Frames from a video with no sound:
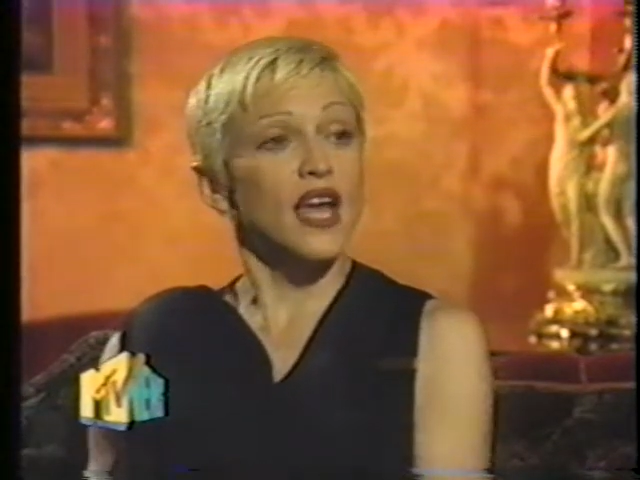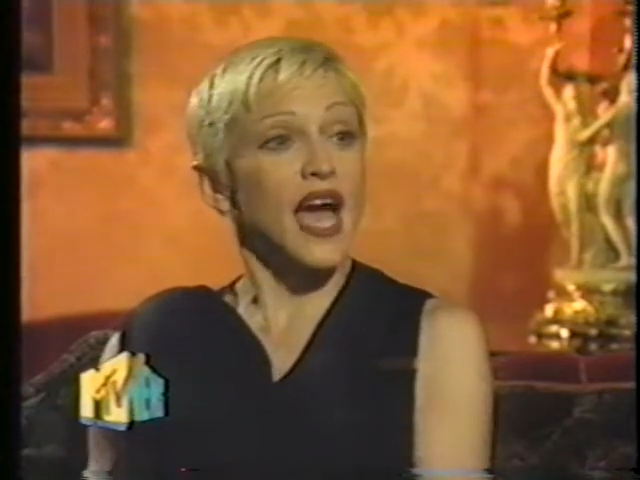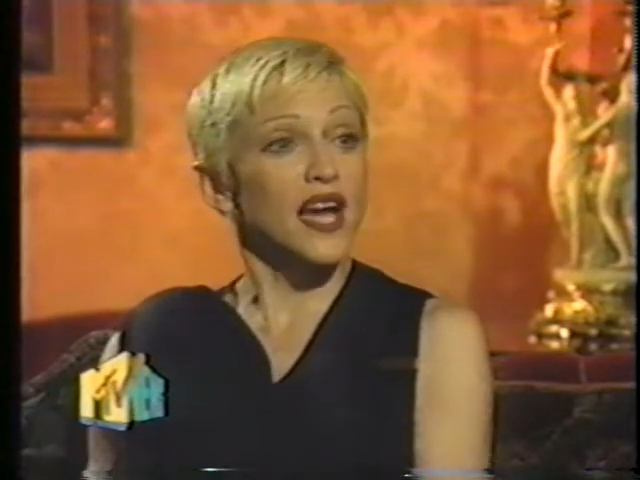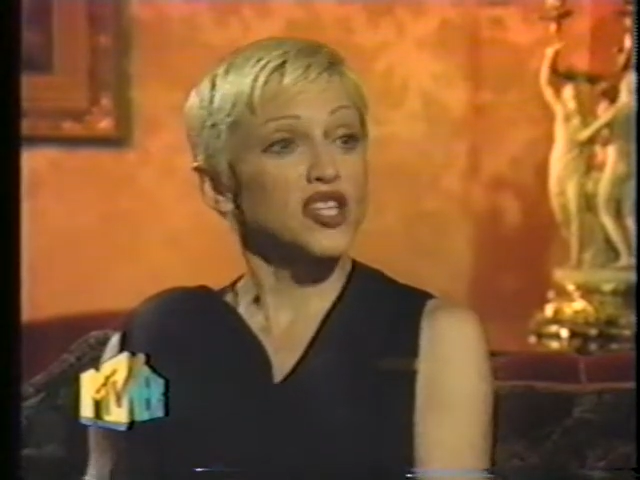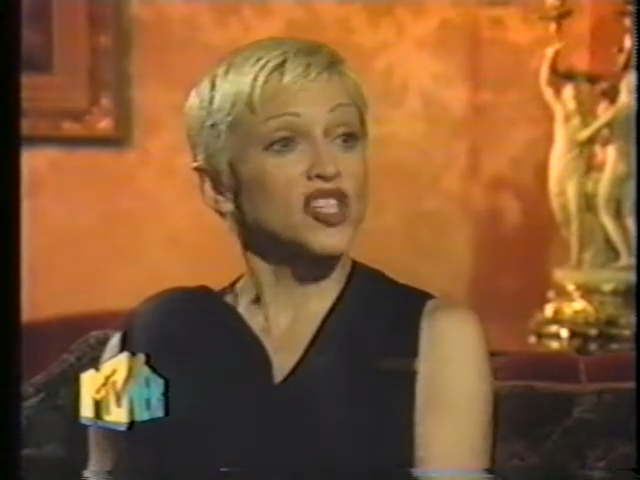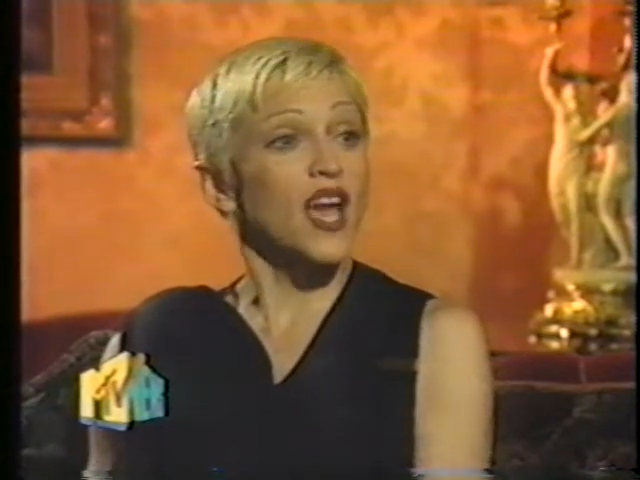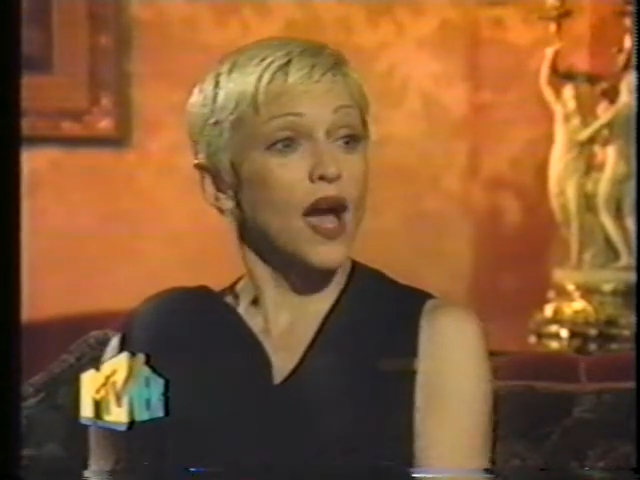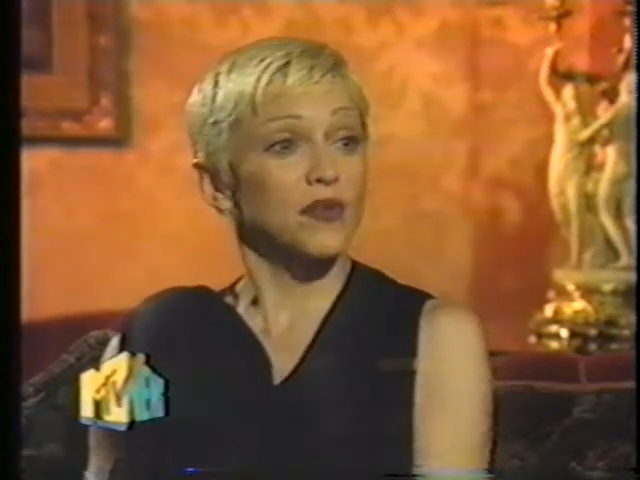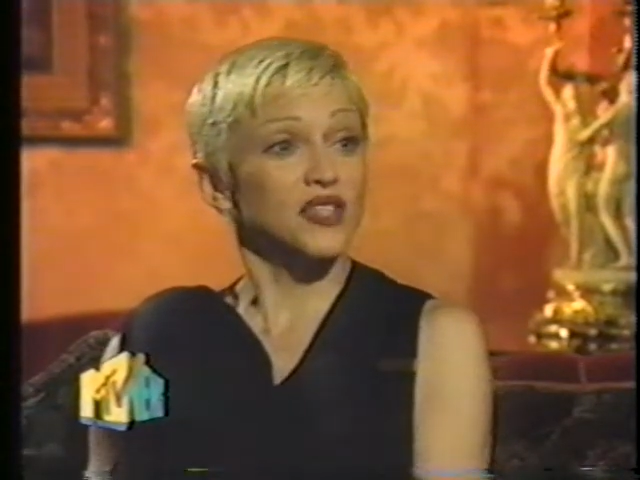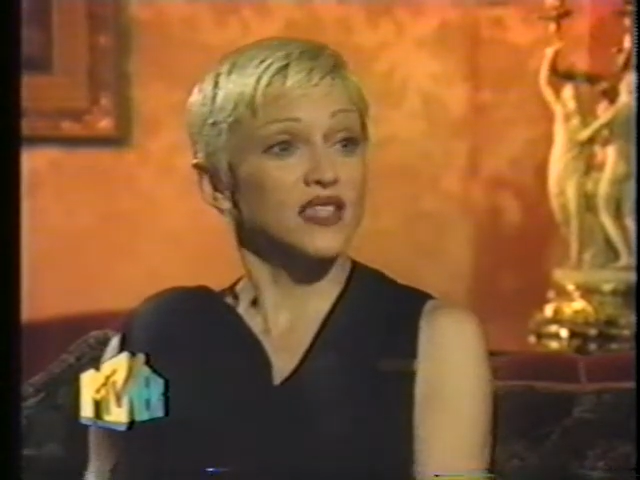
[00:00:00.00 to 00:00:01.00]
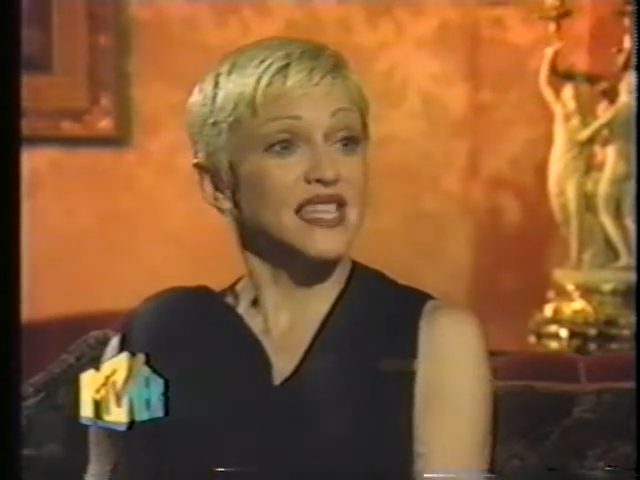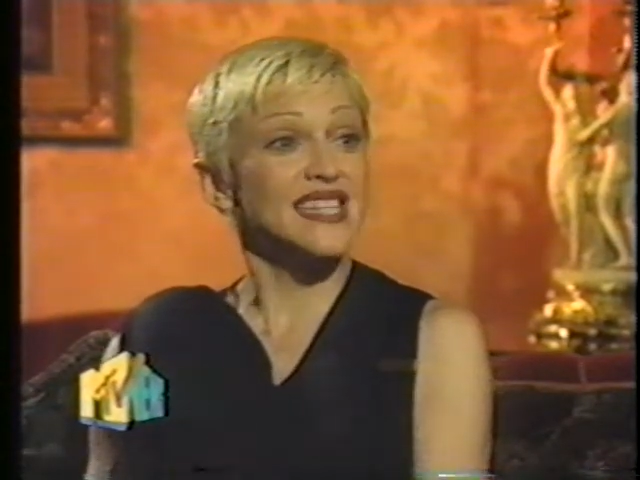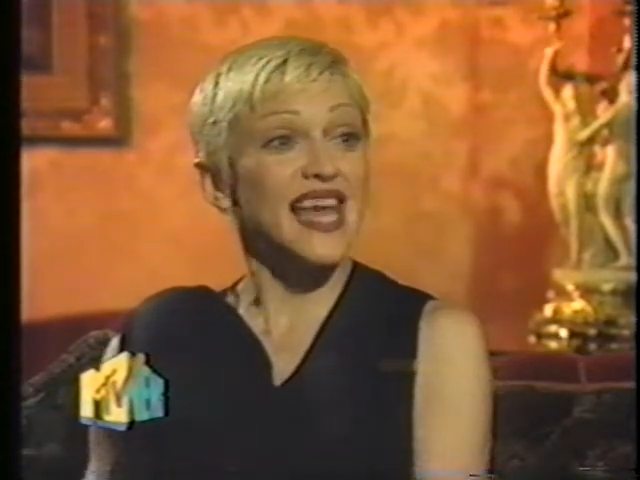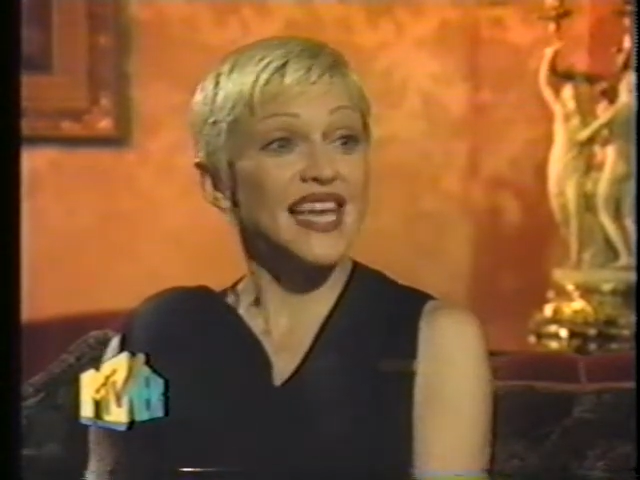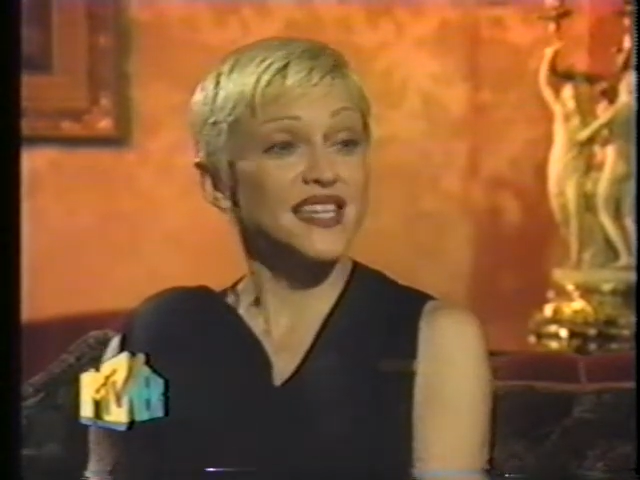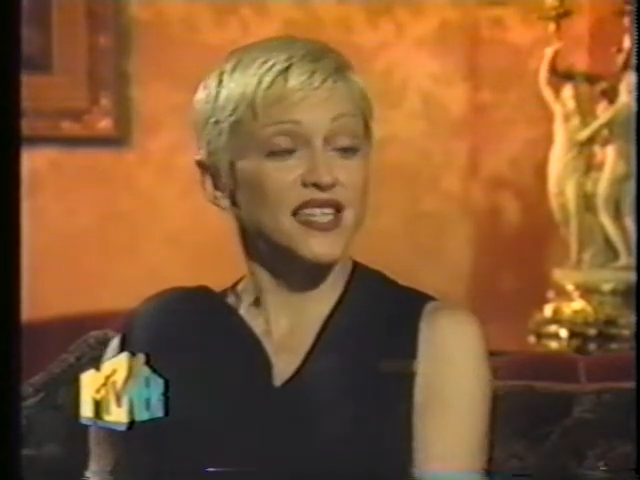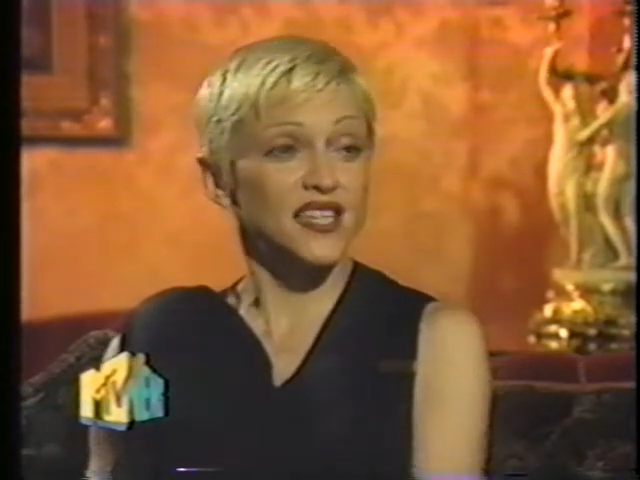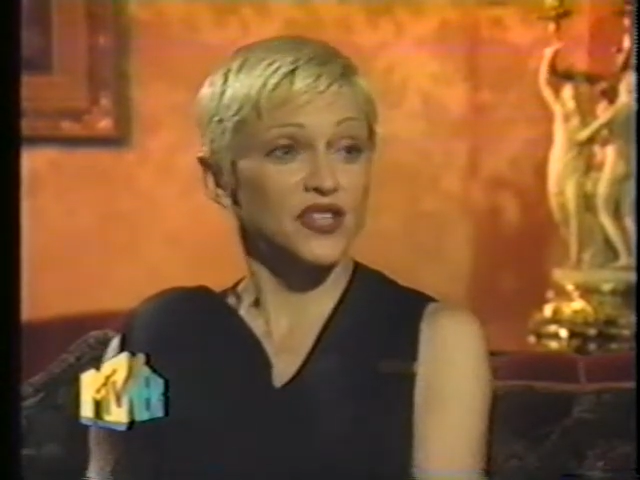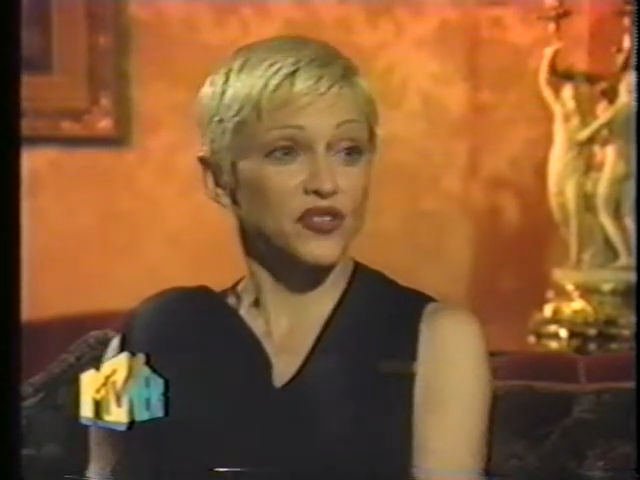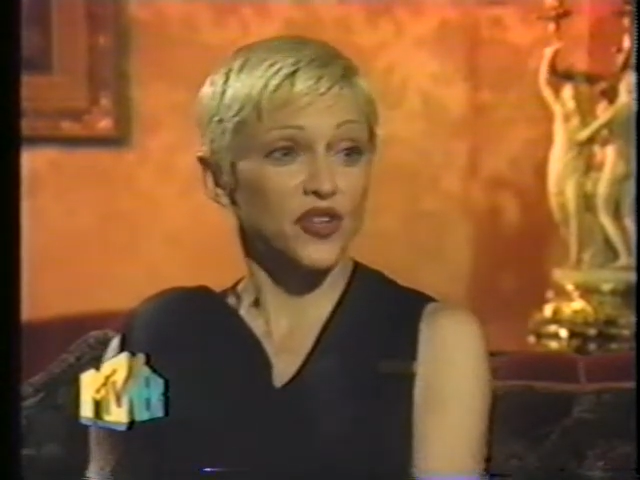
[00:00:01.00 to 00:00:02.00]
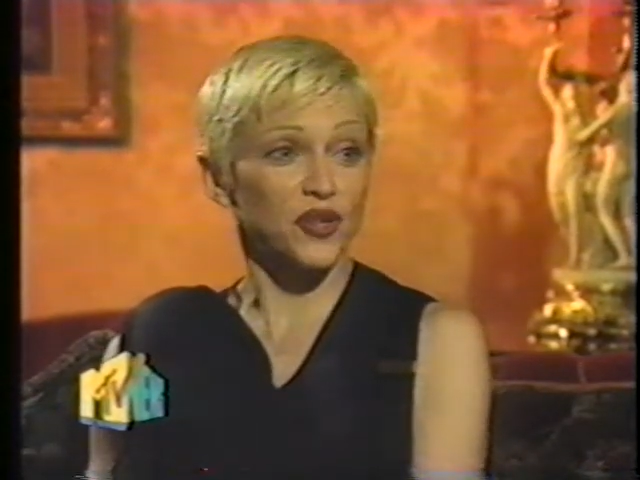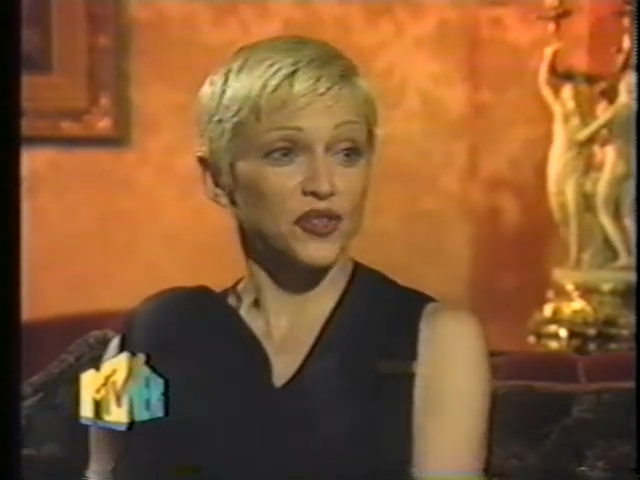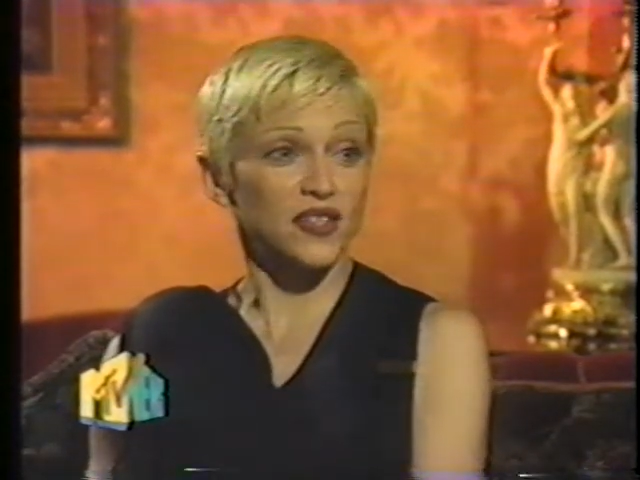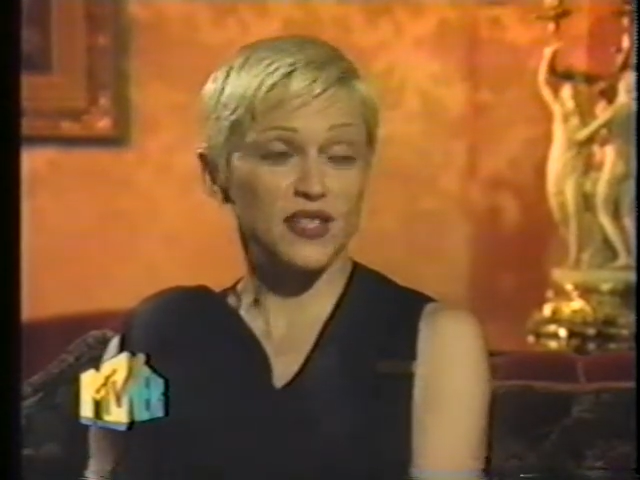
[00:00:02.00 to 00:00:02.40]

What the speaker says: Ashley Hamilton. He's 18 years old.